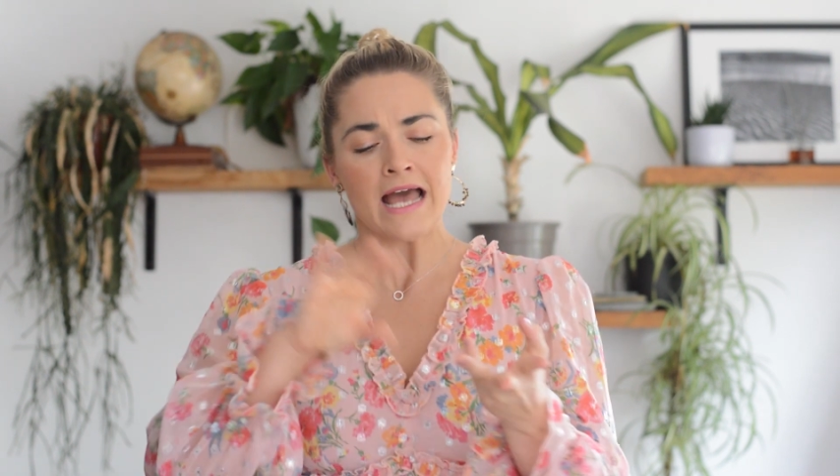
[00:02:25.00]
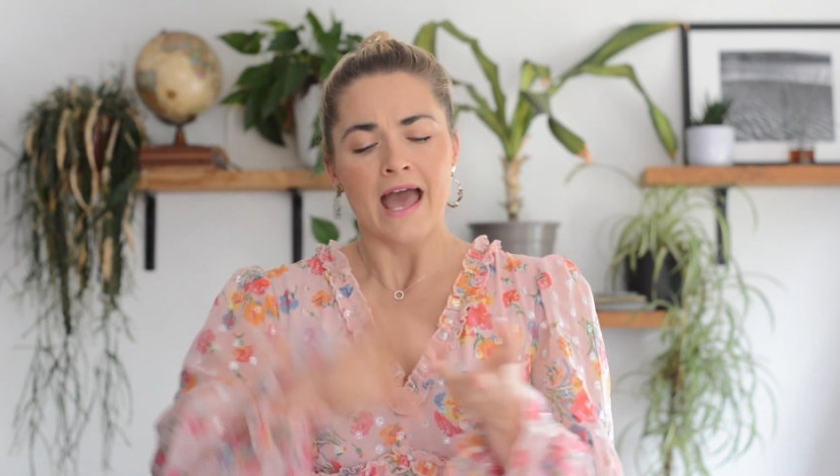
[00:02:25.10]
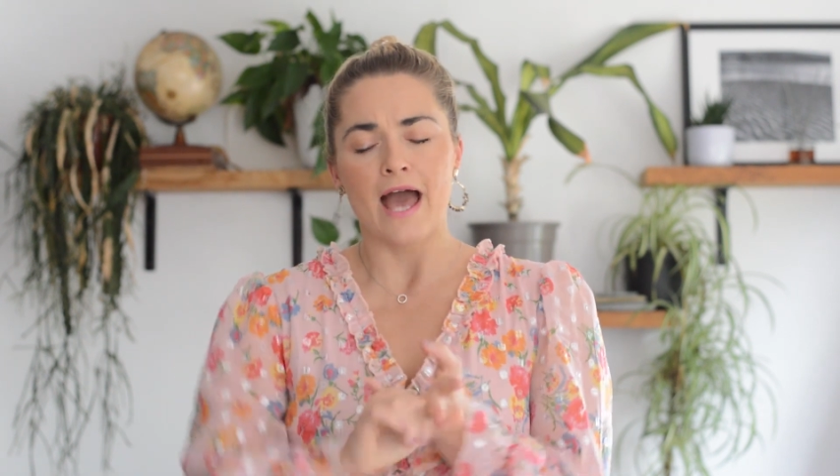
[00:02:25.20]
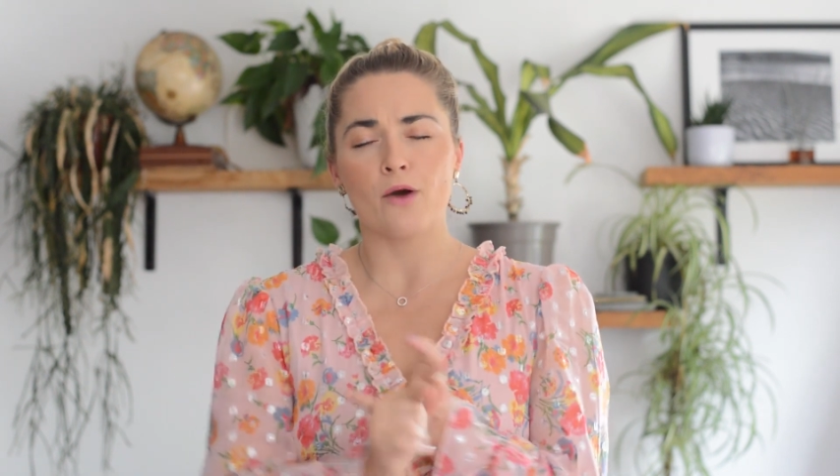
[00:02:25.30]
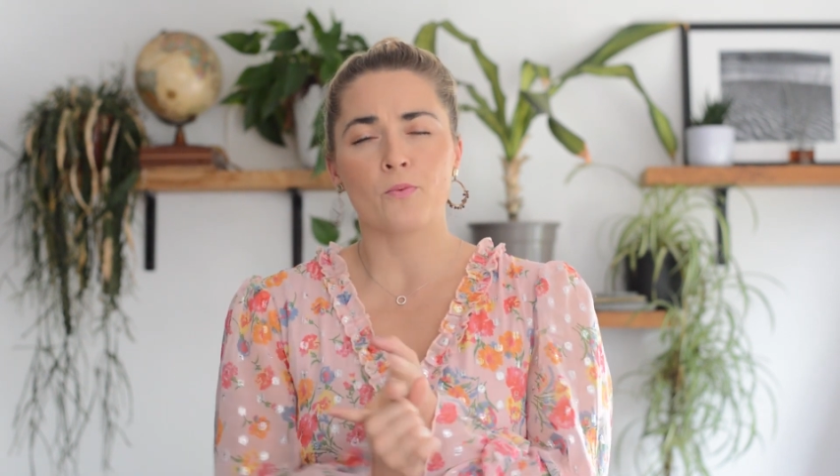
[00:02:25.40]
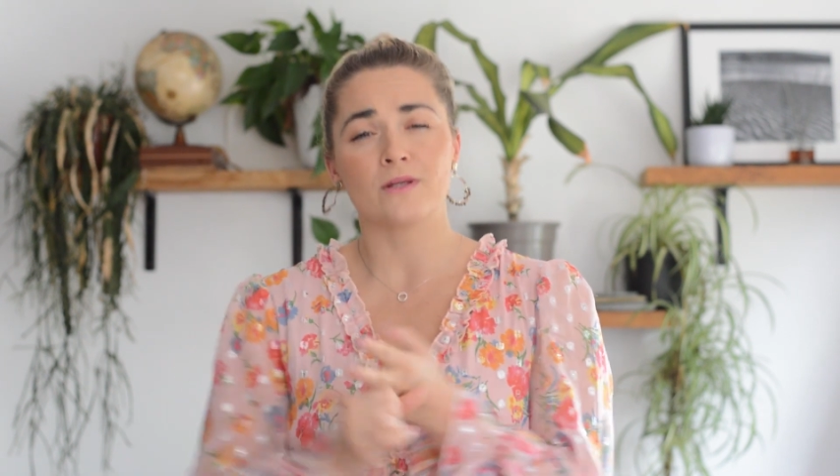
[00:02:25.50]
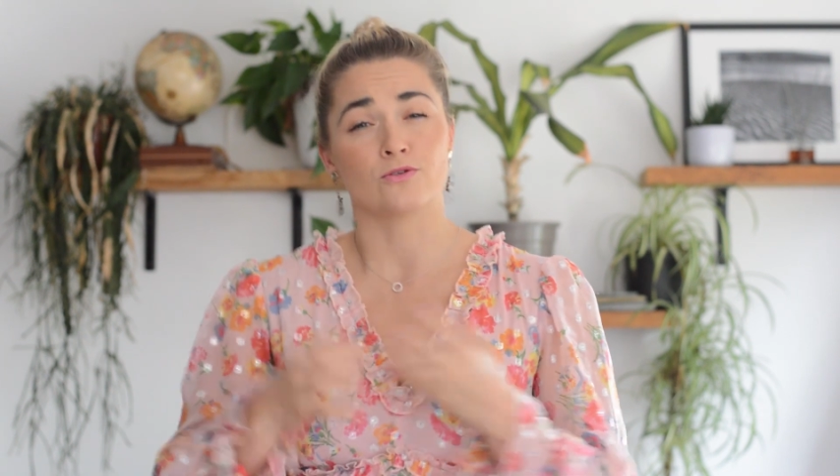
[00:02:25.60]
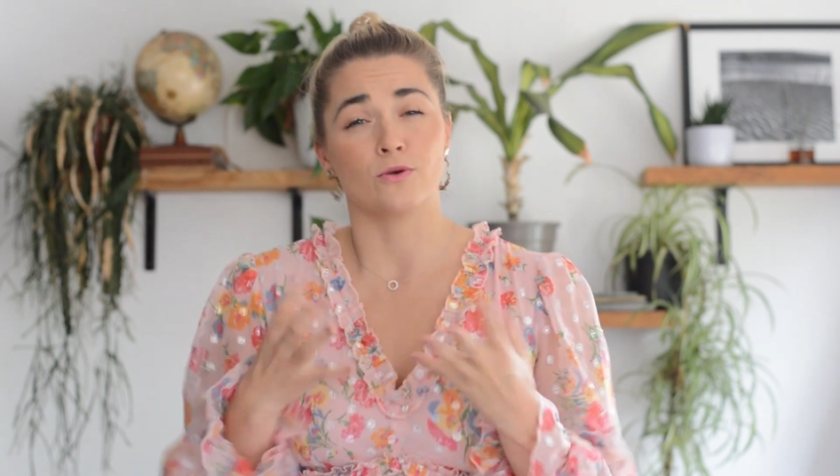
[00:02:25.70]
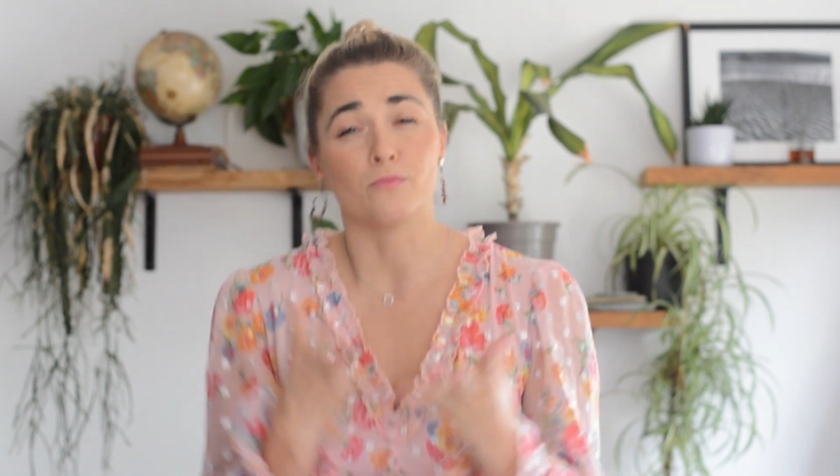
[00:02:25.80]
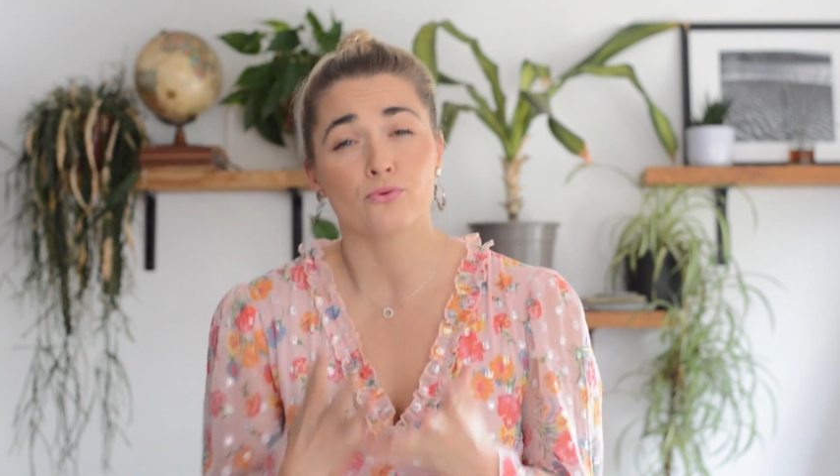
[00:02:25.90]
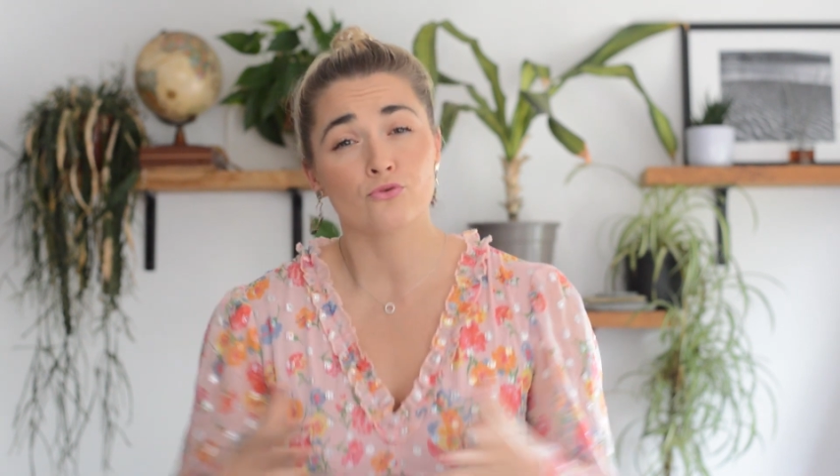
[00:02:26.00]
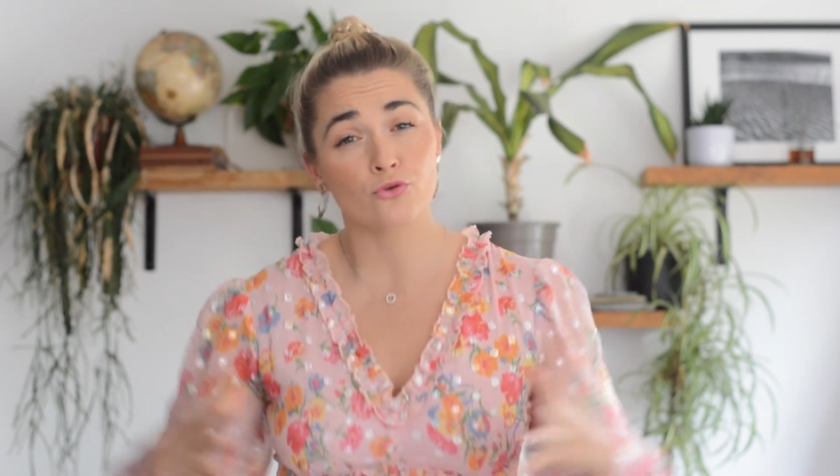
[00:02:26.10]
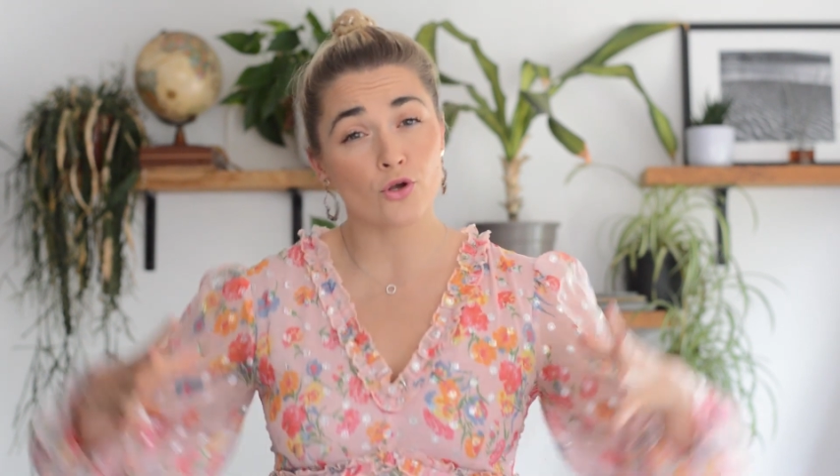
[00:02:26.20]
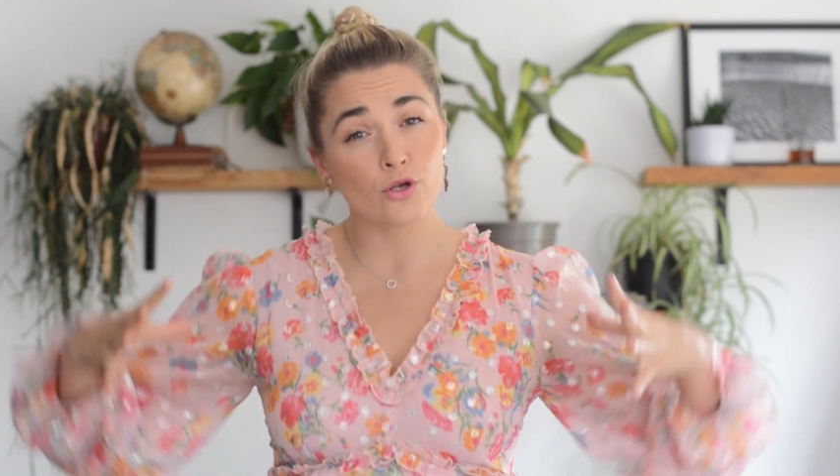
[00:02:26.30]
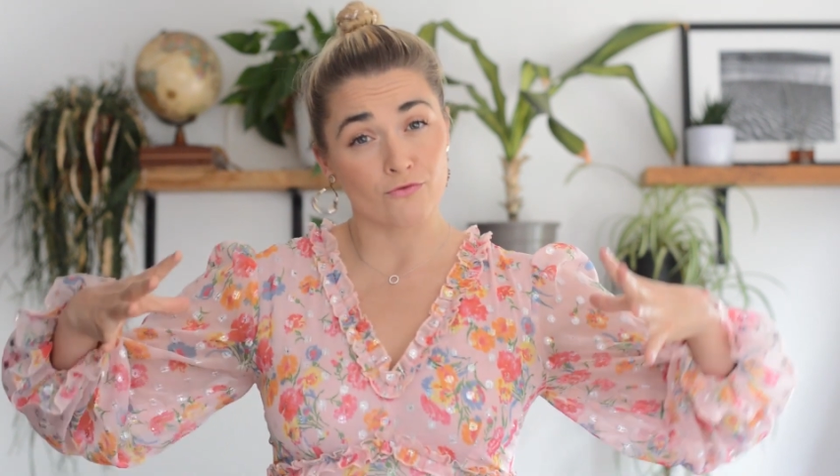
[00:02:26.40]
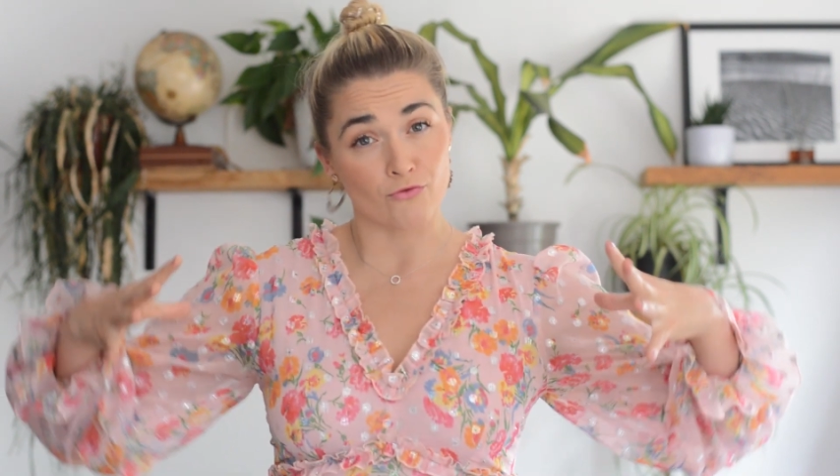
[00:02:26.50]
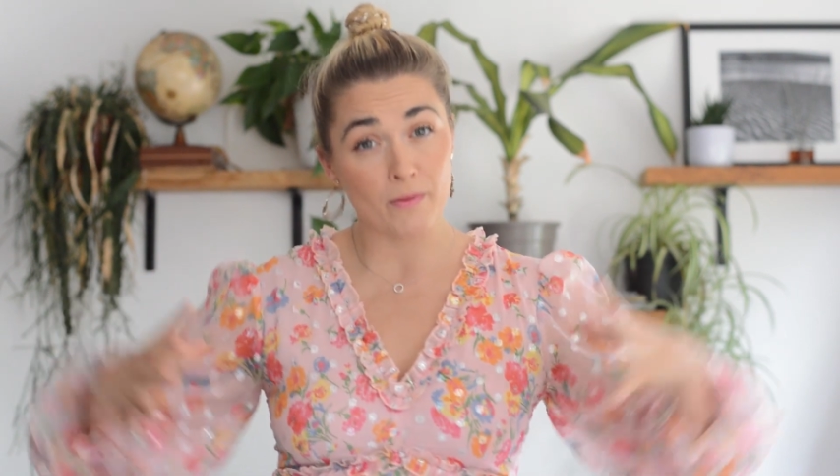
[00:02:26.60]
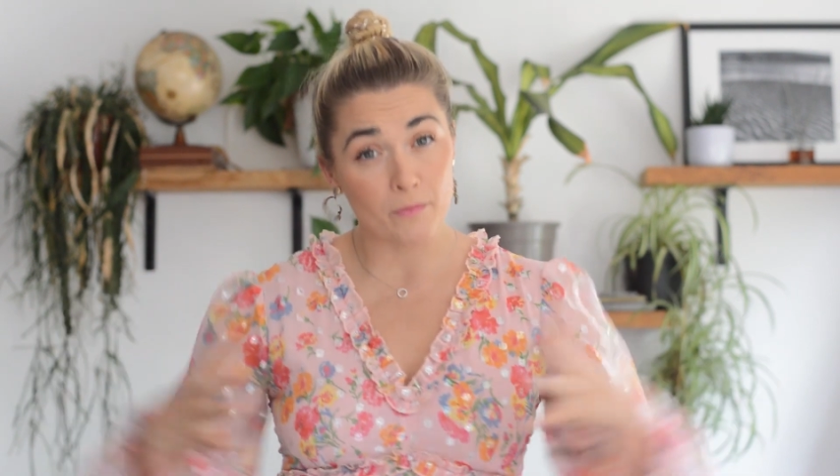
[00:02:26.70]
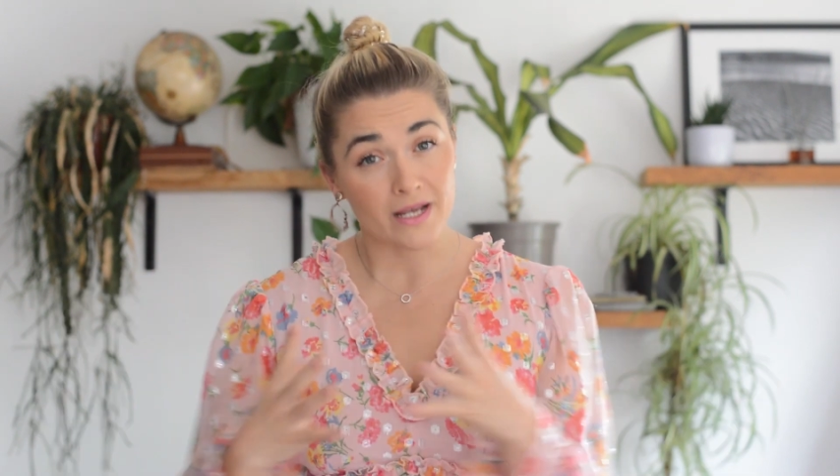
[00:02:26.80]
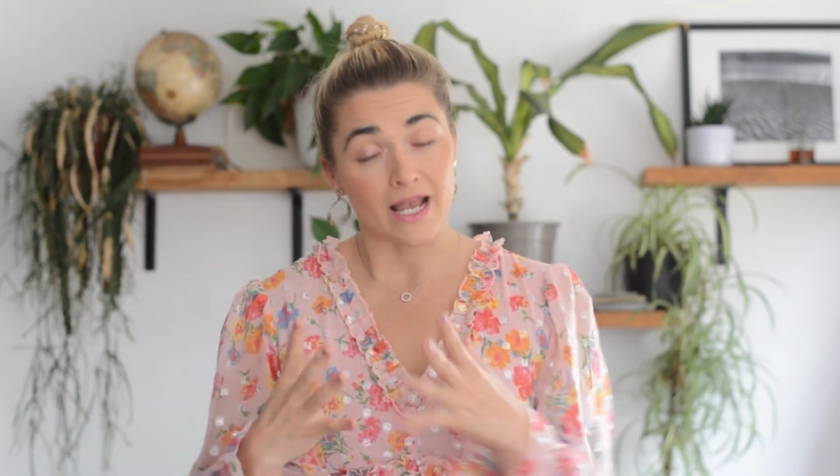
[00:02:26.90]
helping to improve
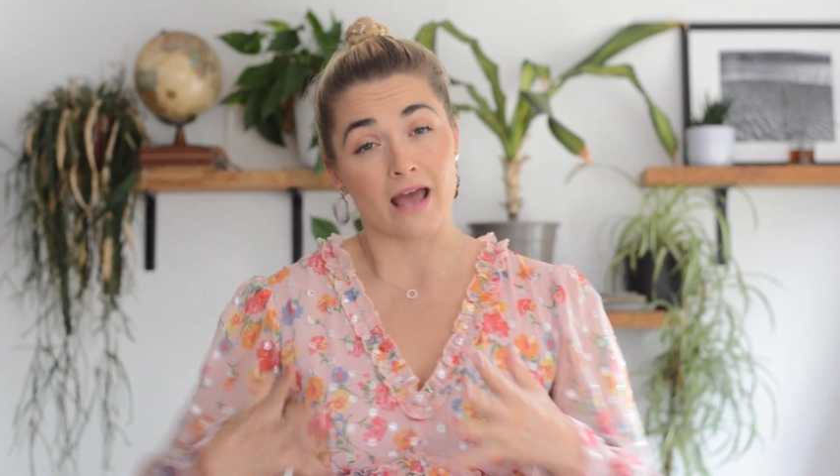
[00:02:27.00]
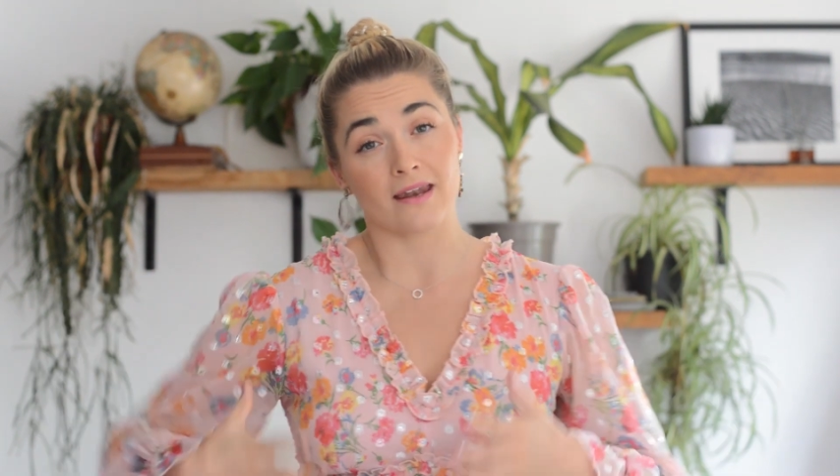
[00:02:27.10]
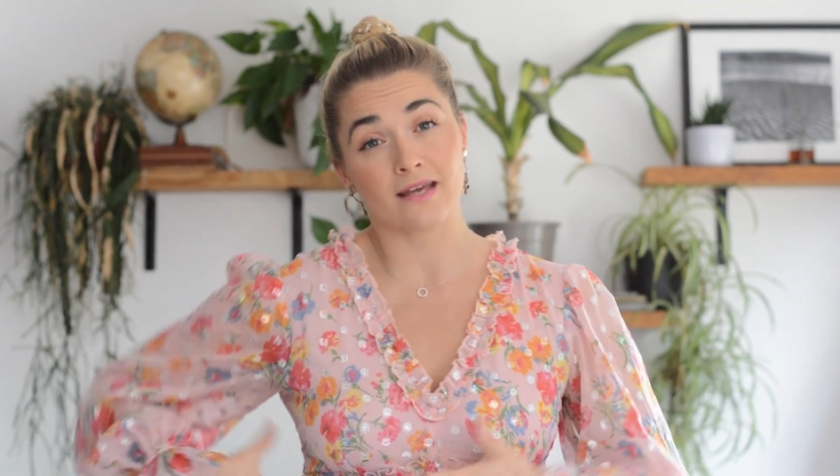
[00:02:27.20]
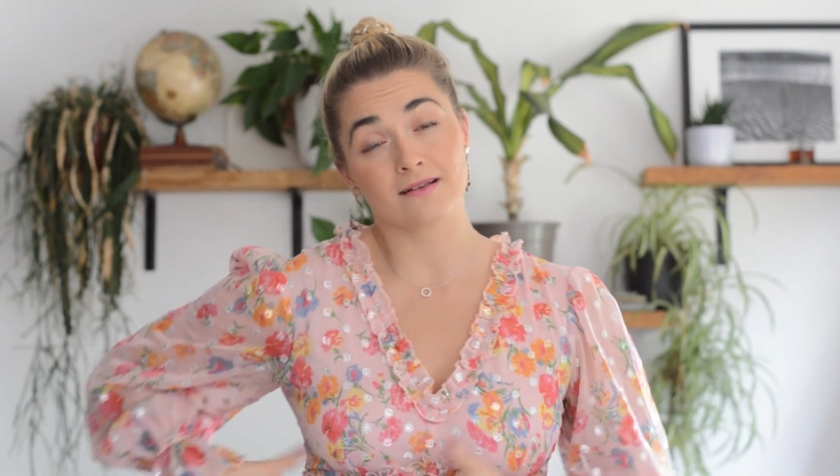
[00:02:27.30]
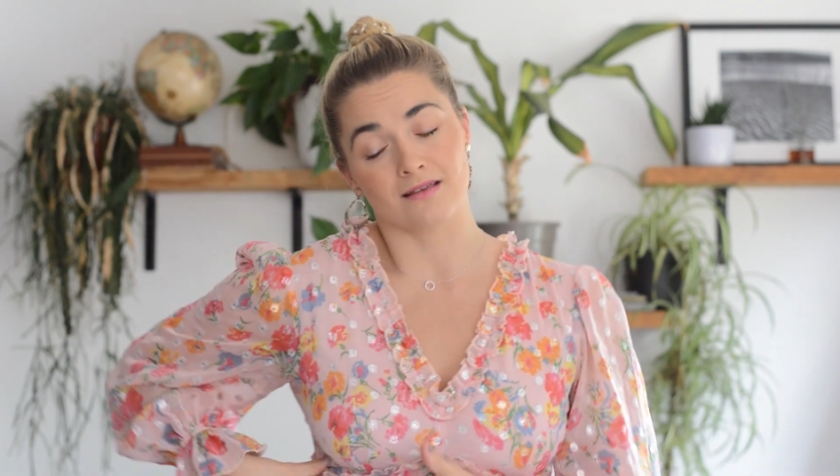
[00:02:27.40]
rib mechanics